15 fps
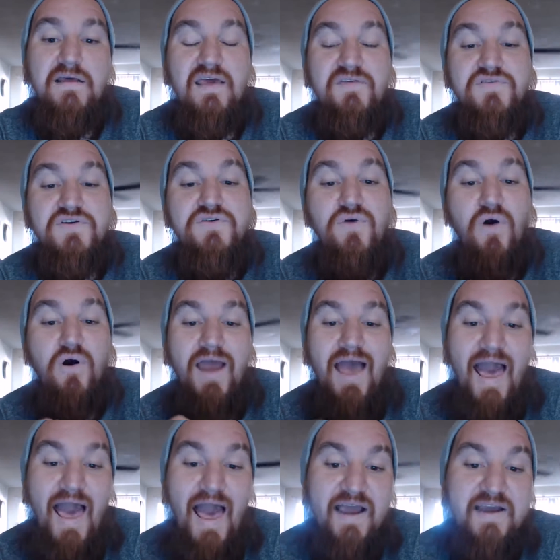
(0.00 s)
If you are
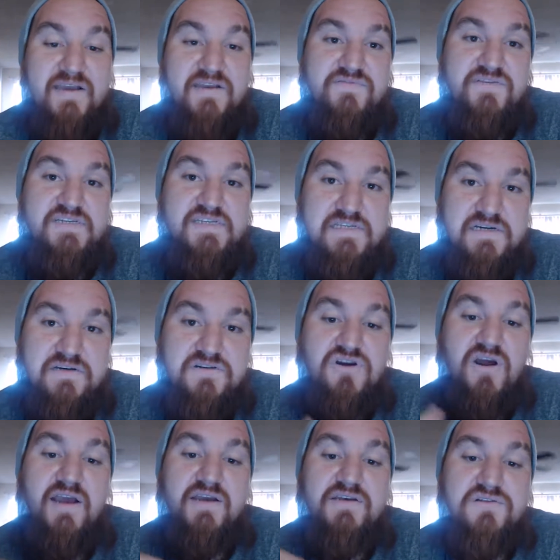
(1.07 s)
actively still
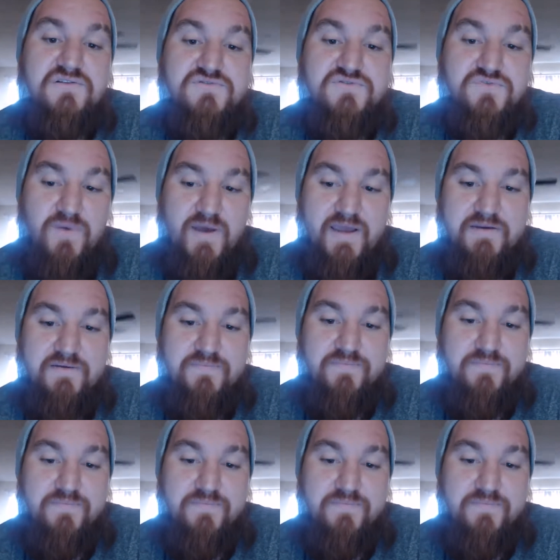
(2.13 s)
trying to lose weight